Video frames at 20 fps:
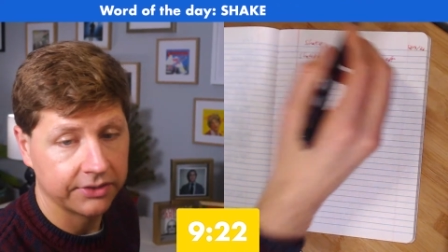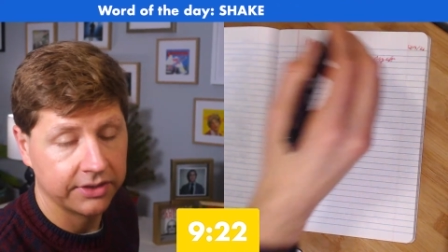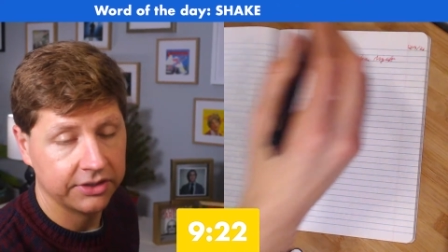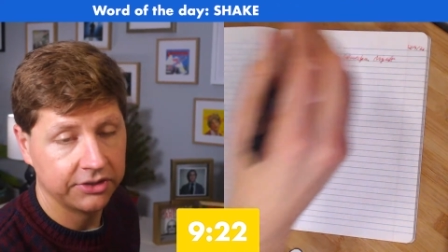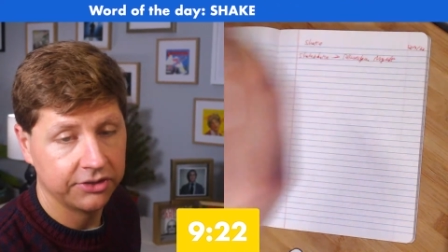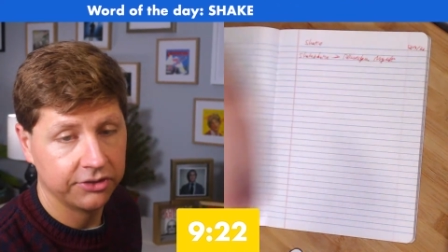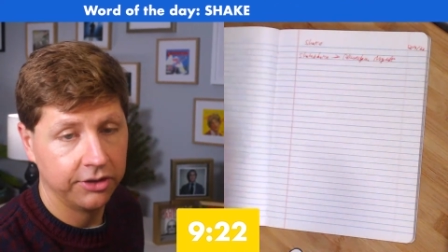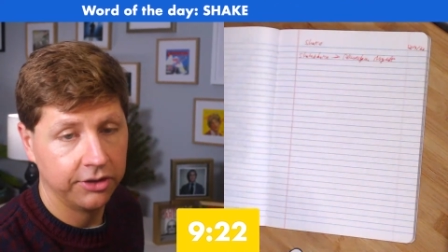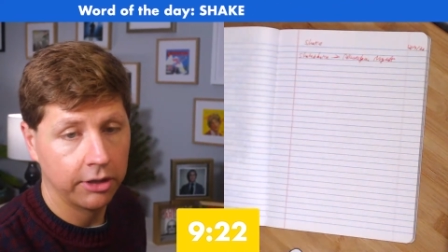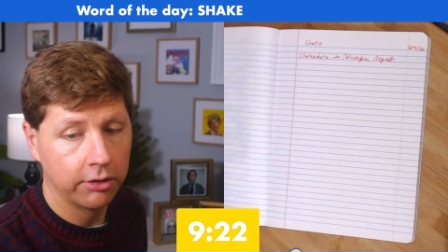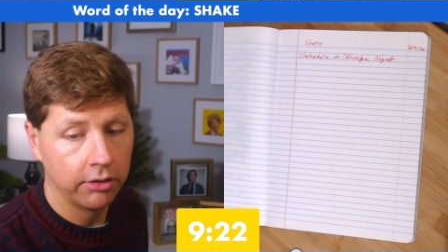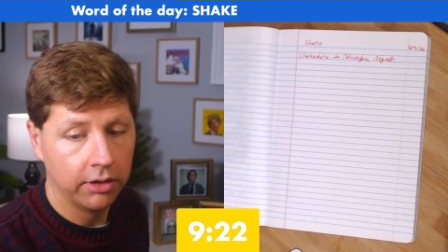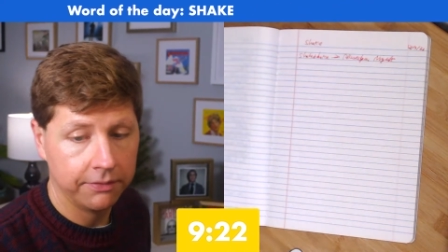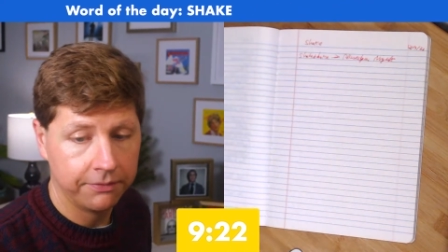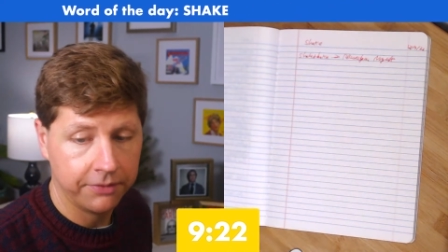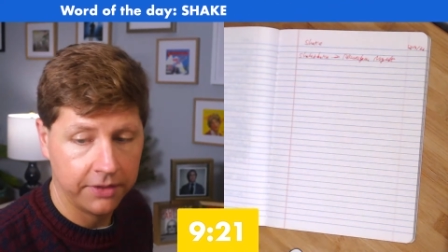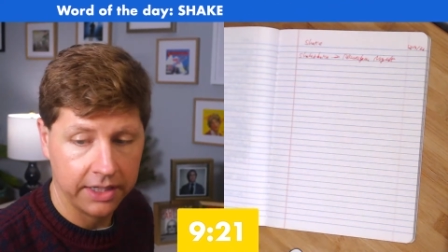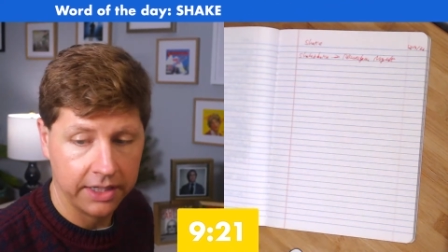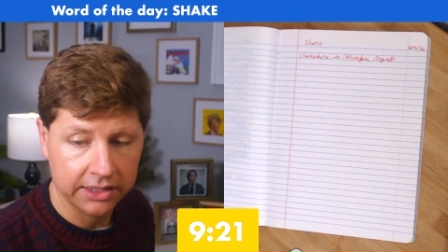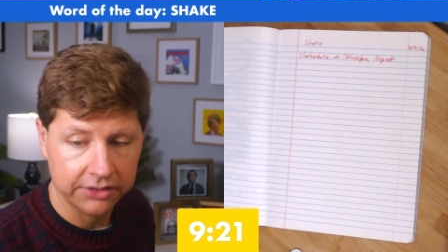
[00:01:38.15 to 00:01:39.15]
This is literally
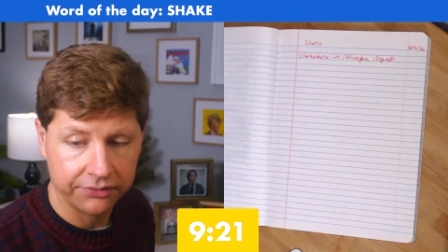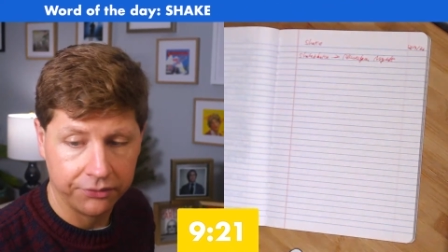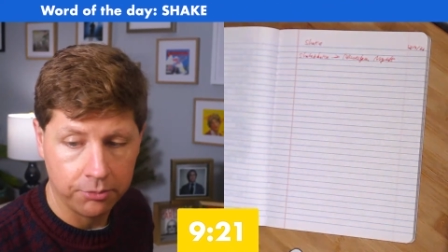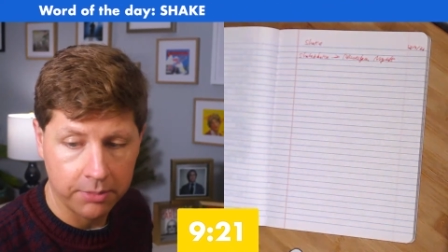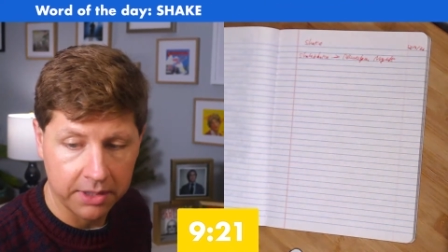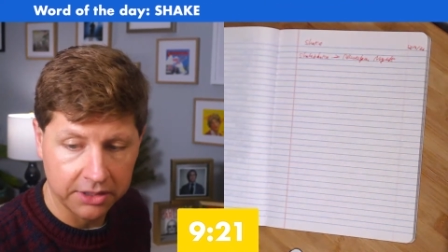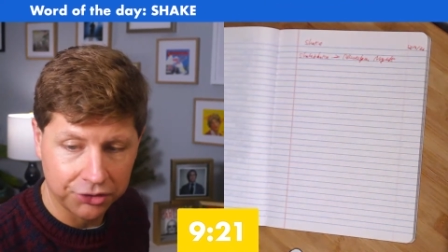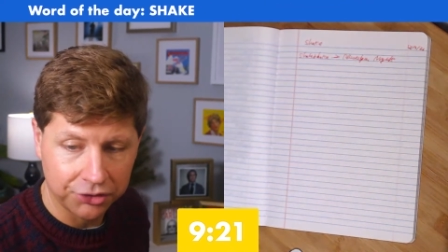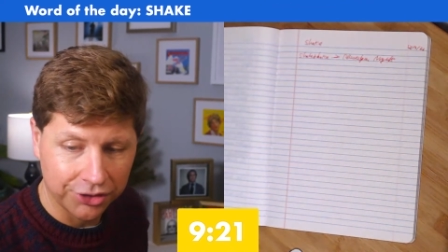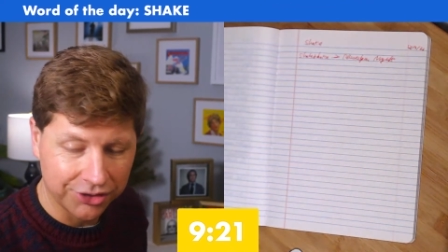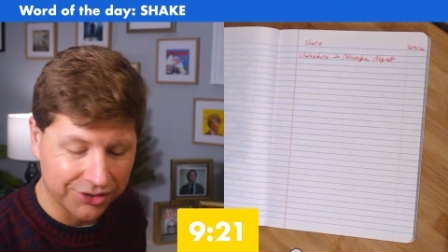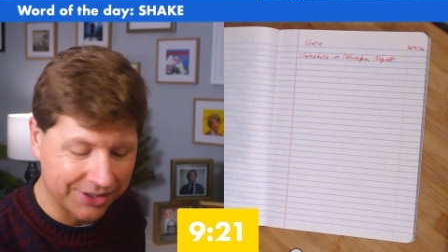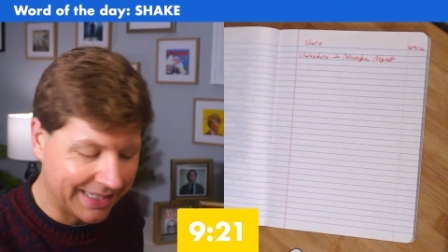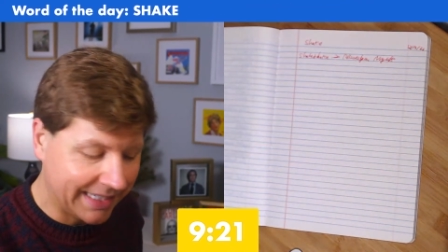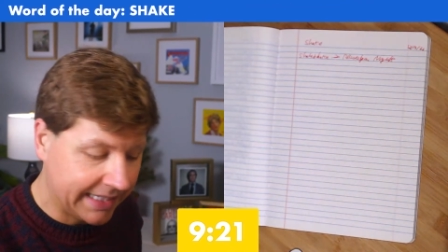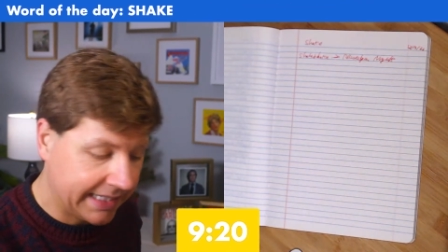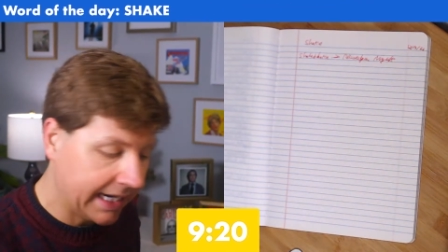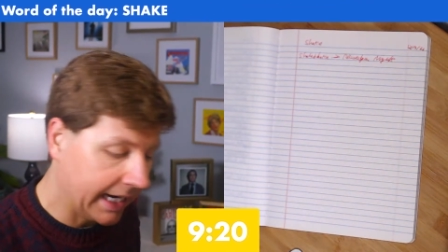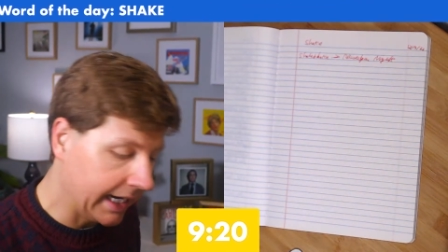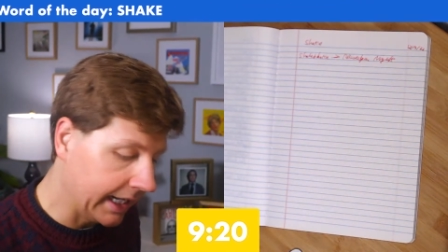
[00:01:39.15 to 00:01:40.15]
for the next few minutes, just
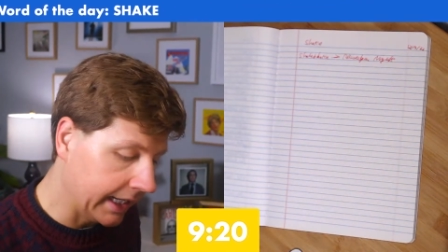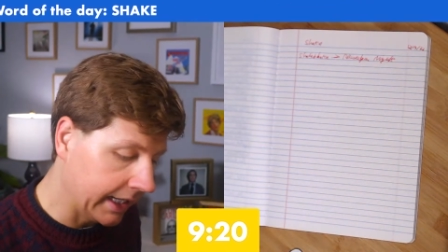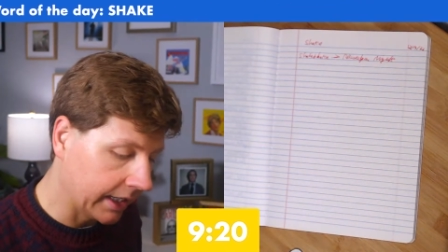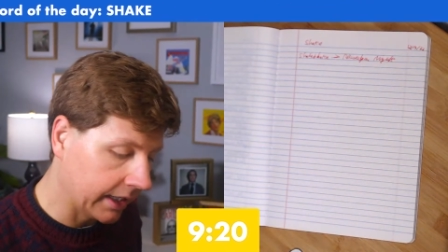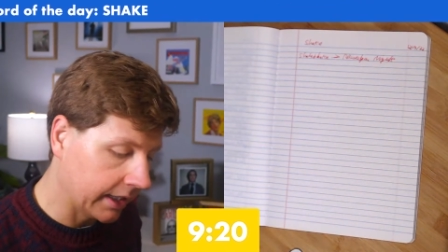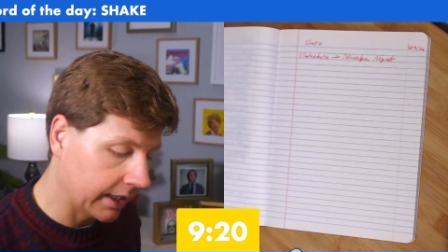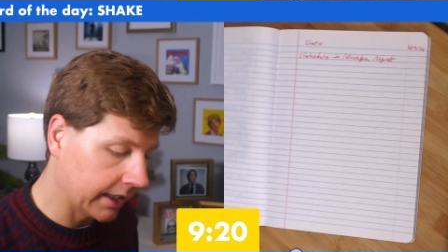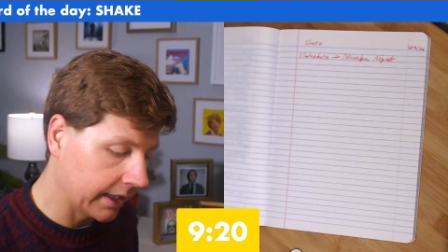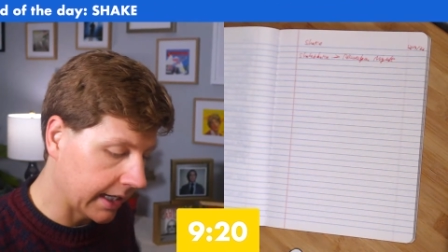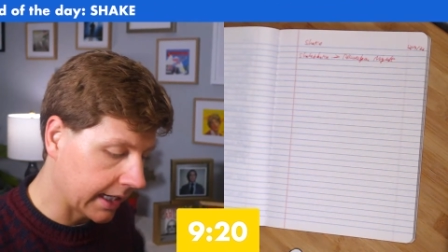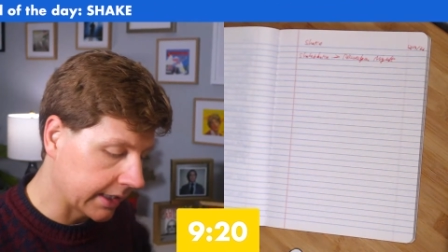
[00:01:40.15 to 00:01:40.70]
getting